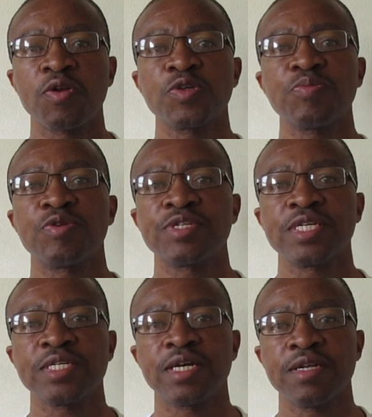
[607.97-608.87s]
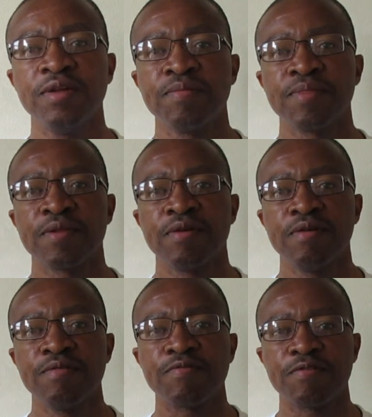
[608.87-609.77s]
loss position
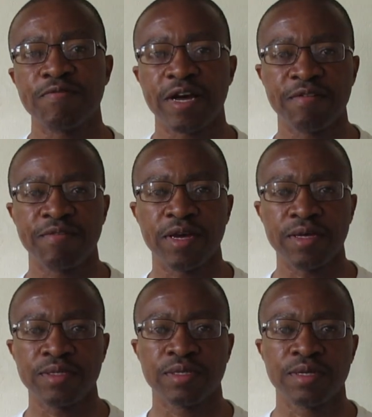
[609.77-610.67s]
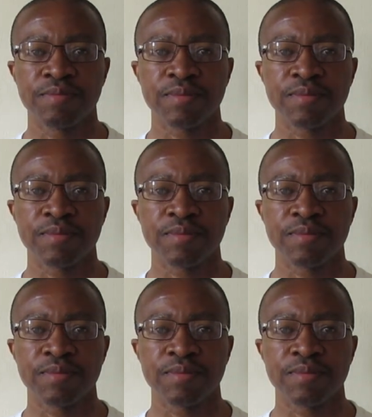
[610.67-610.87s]
for 5 years.